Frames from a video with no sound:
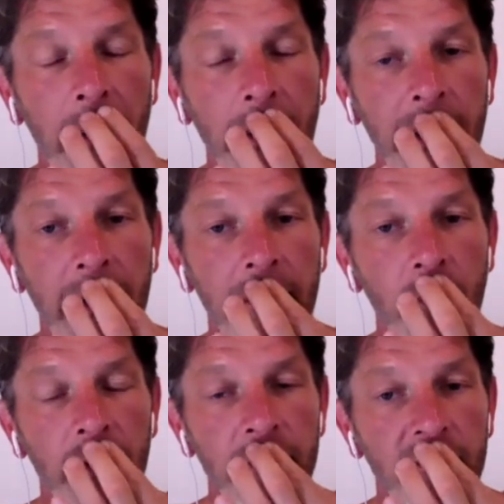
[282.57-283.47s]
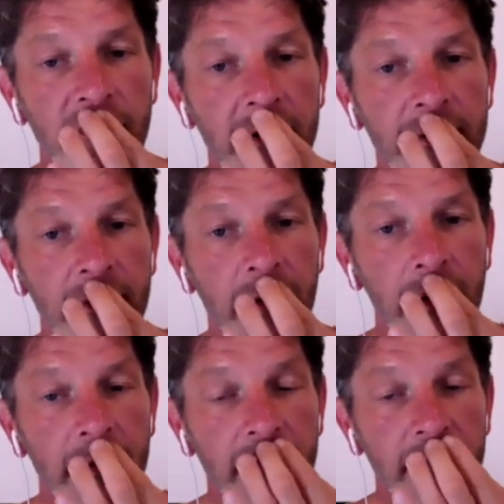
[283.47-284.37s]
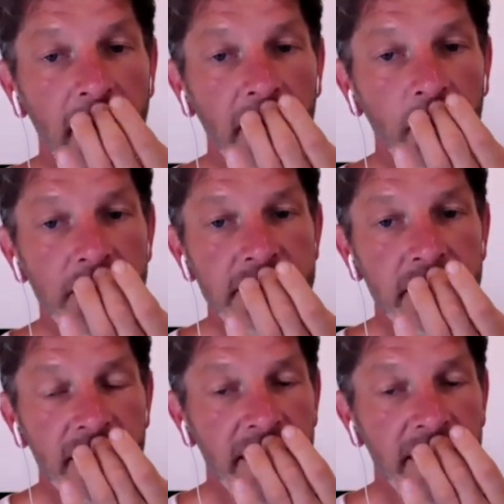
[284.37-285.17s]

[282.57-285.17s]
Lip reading: Again, 1 or 2 fingers. Doesn't matter which,